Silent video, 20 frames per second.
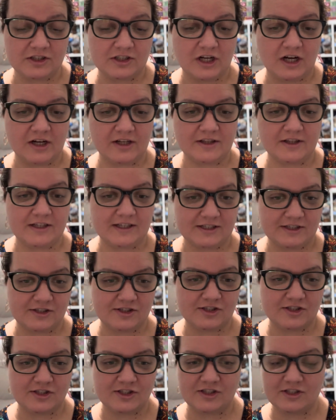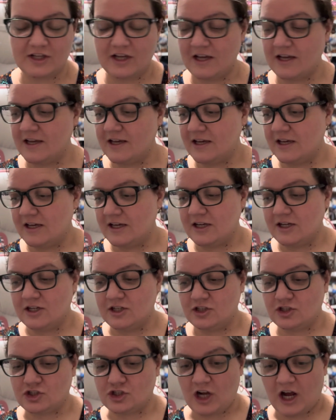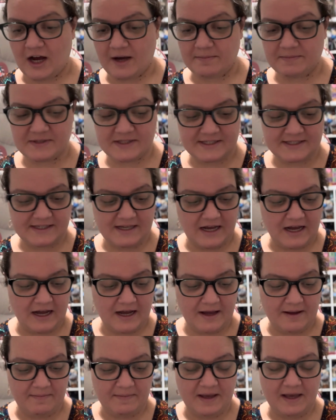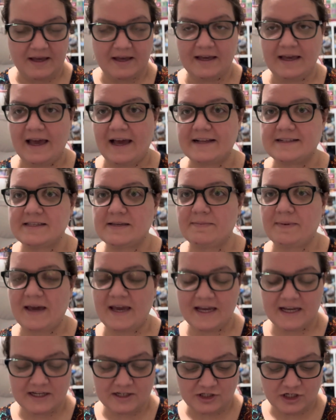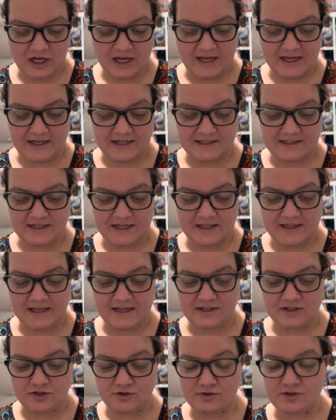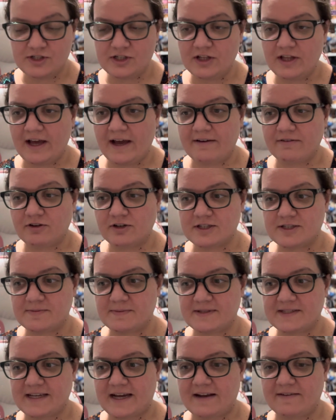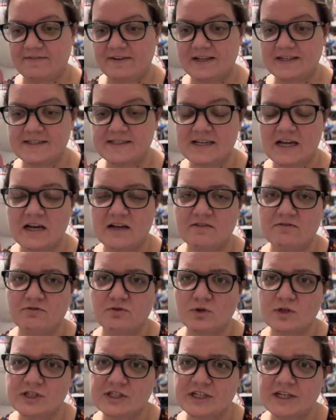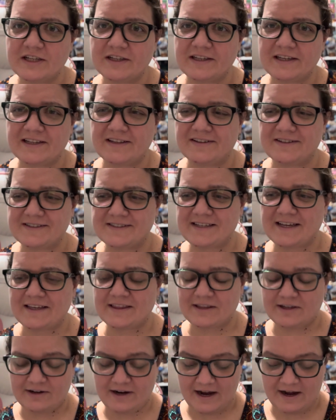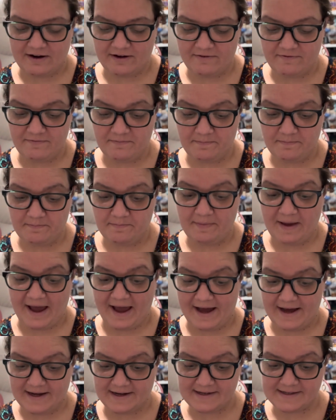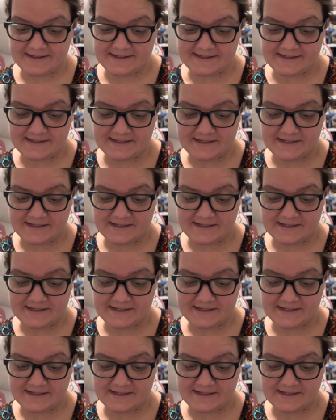on this shop's Etsy page, and they do still have Christmas advents. Unfortunately, it looks like they're out of bags,